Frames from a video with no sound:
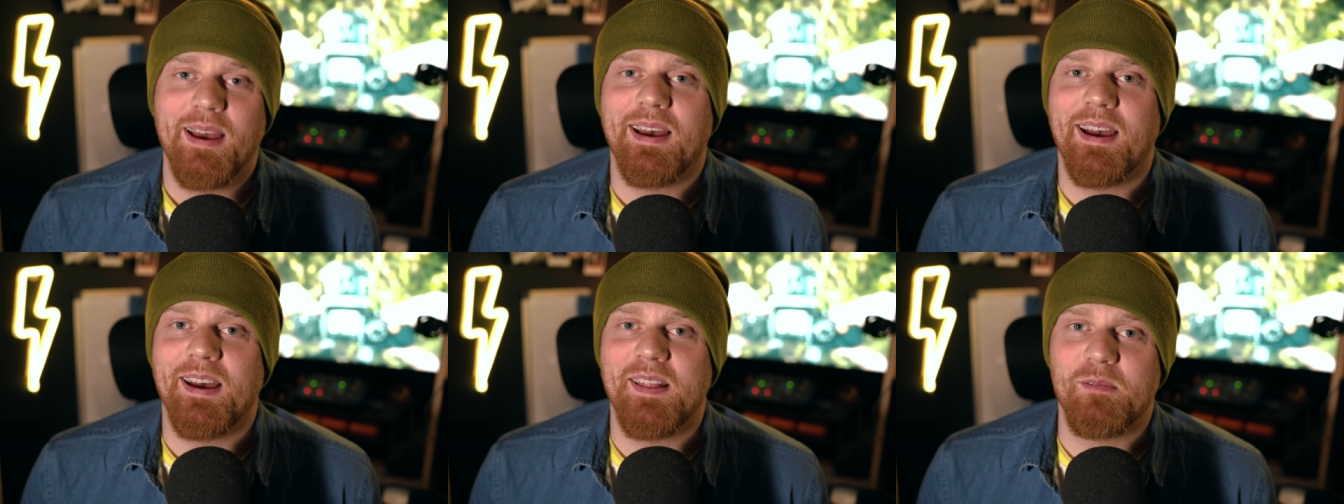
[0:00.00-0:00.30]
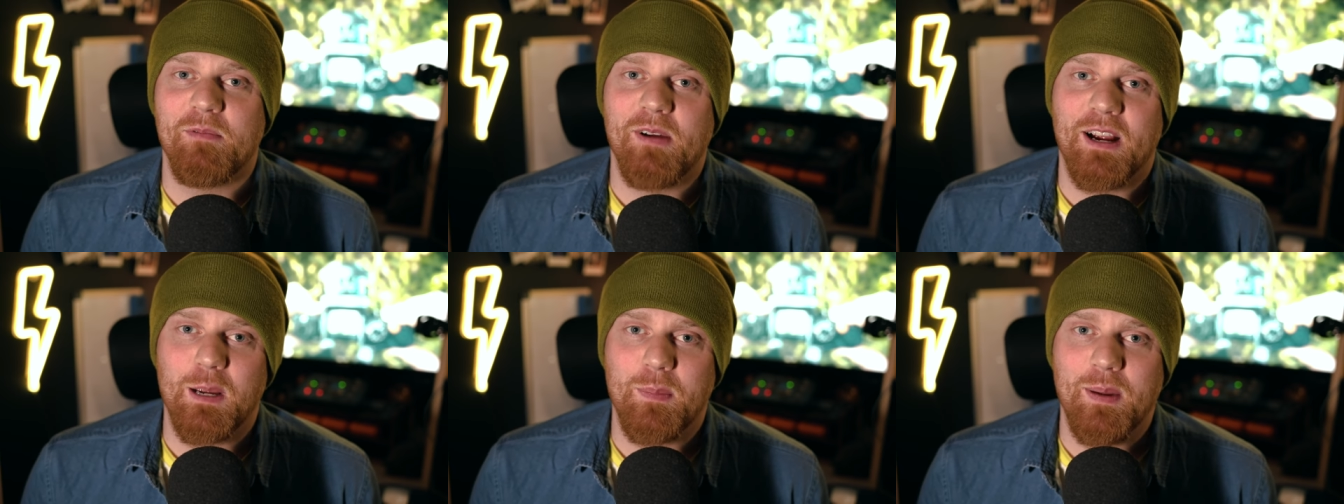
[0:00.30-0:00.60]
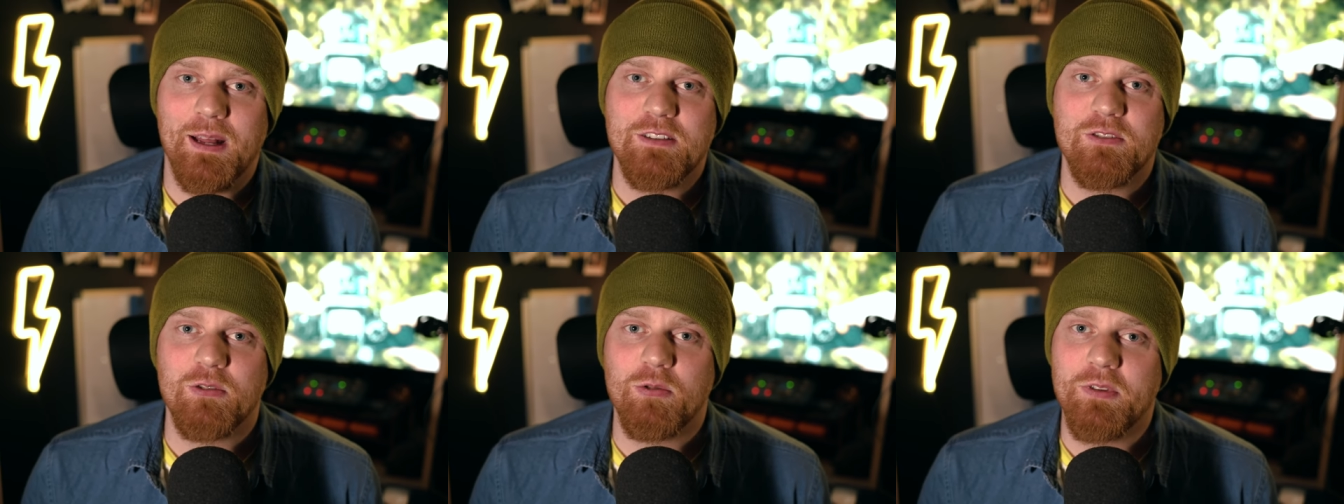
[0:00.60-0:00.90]
uh, that
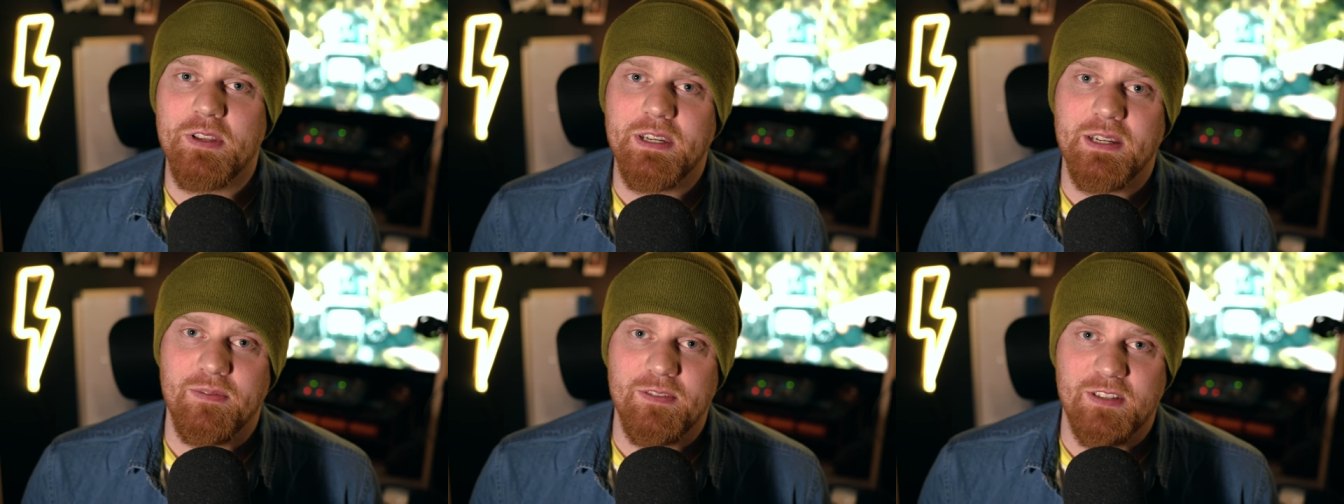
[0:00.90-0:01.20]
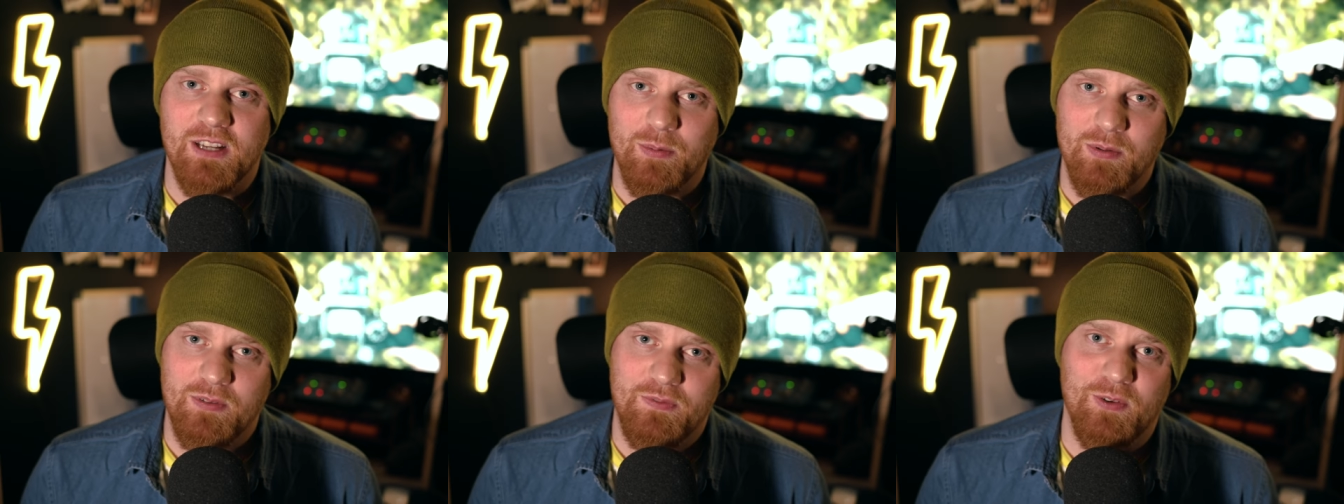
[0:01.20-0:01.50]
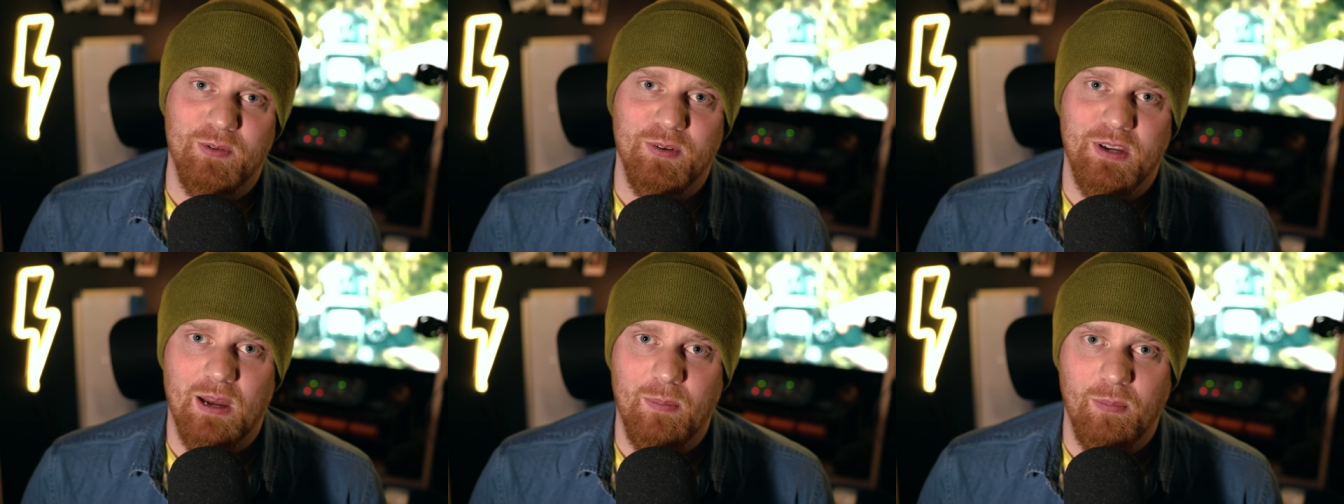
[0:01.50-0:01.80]
recommends all the different types of
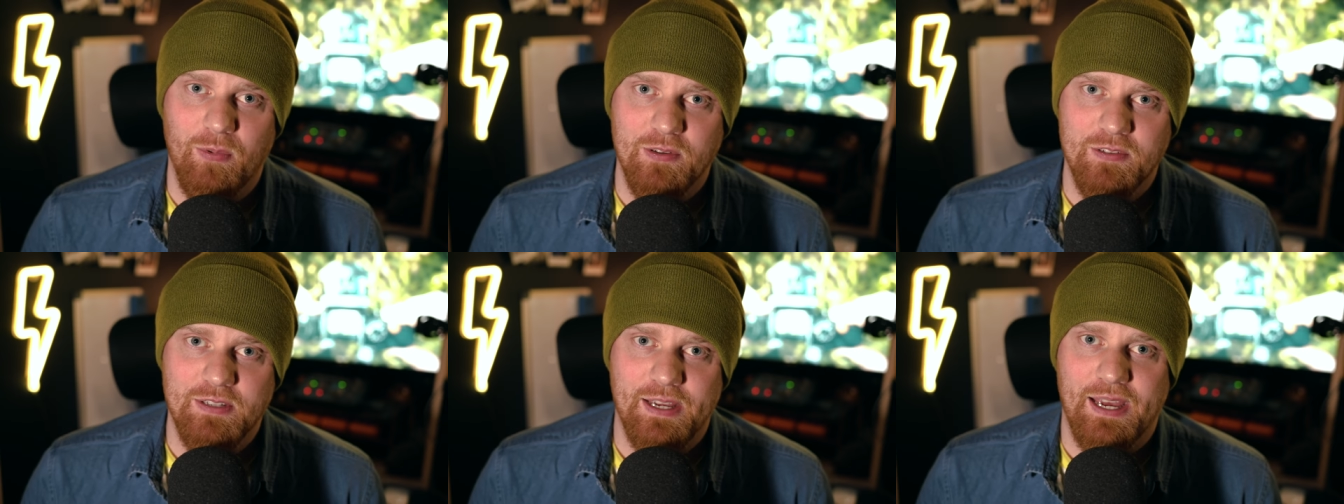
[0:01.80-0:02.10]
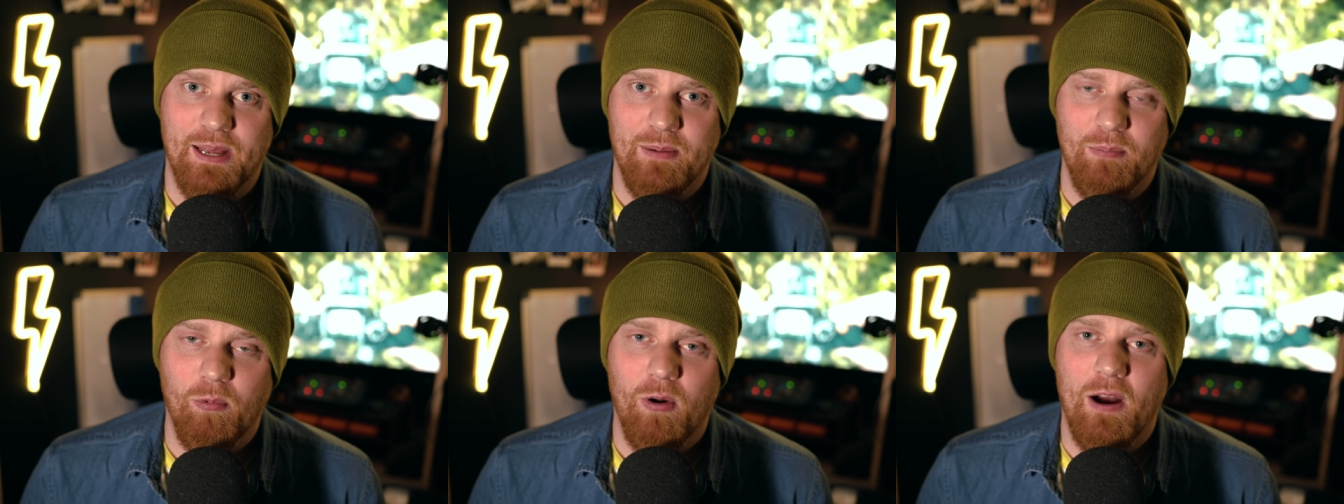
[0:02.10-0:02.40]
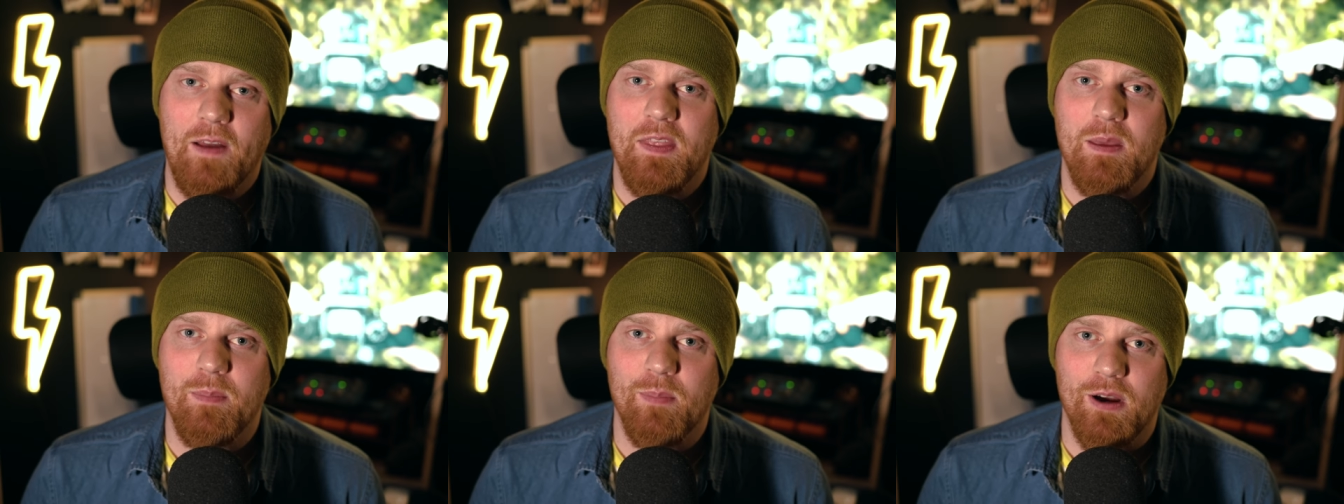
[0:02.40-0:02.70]
film cameras and
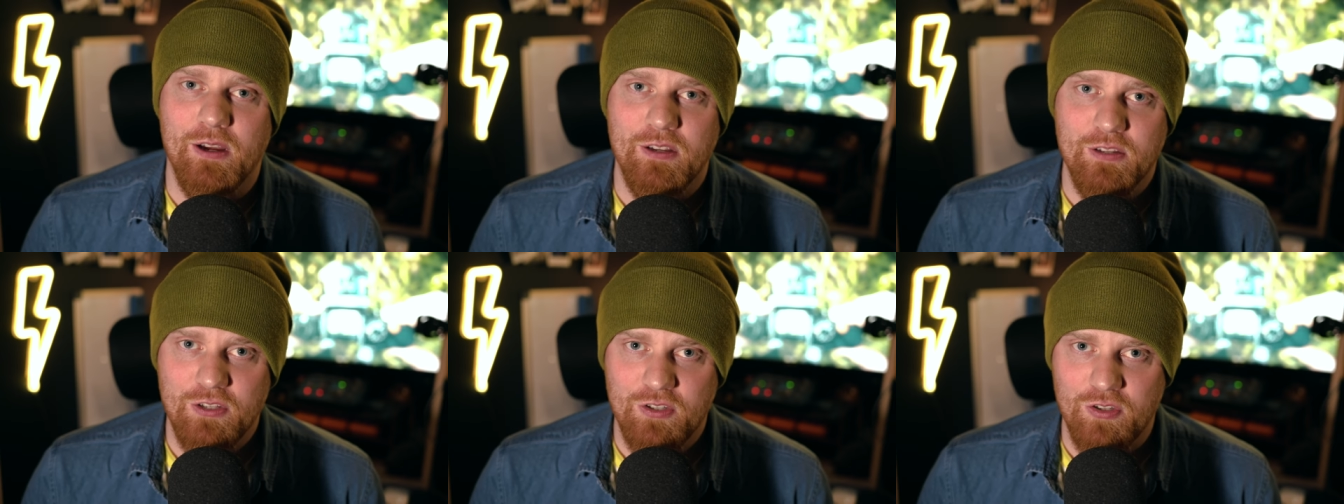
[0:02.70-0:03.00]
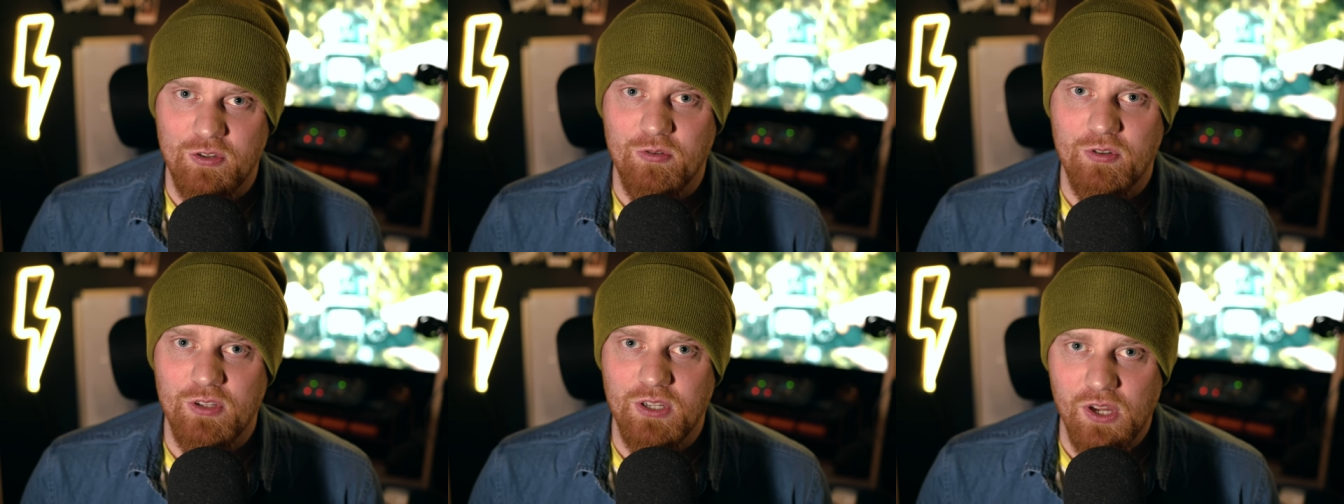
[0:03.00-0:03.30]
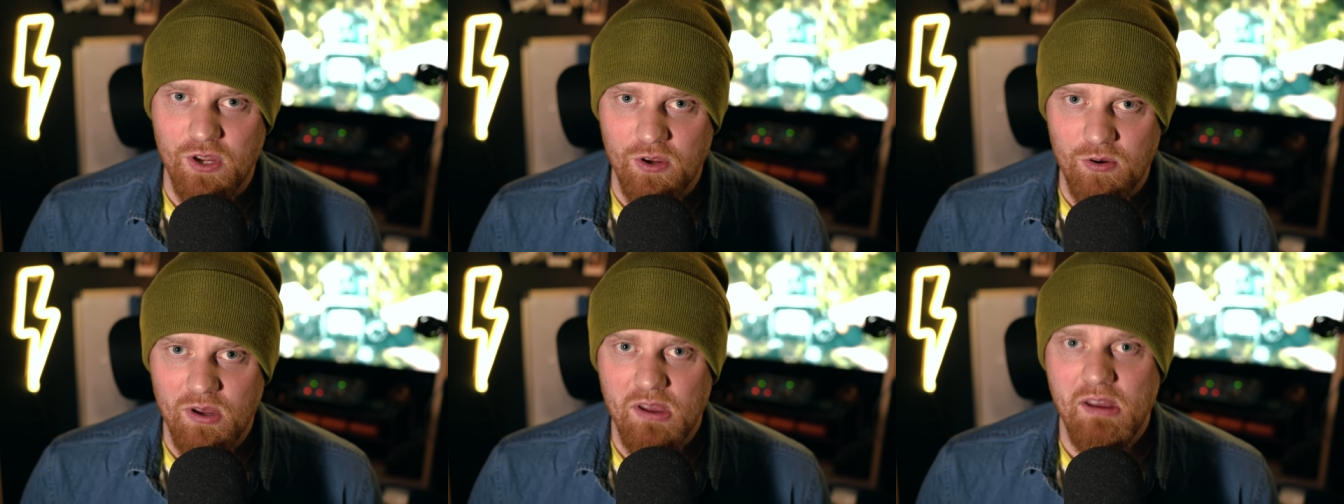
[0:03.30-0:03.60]
why they might suit
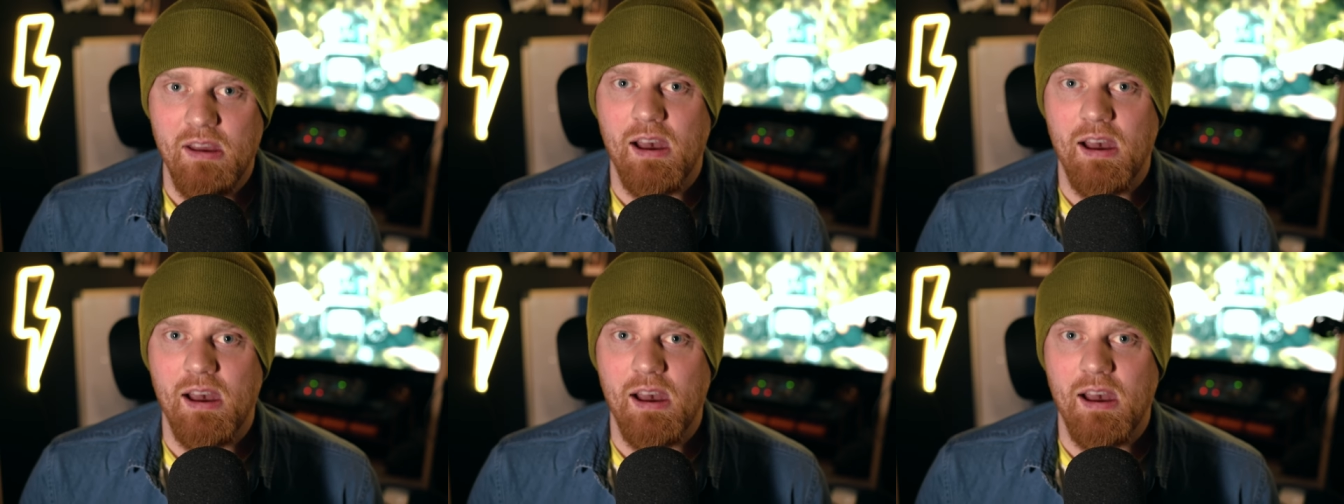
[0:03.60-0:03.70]
you.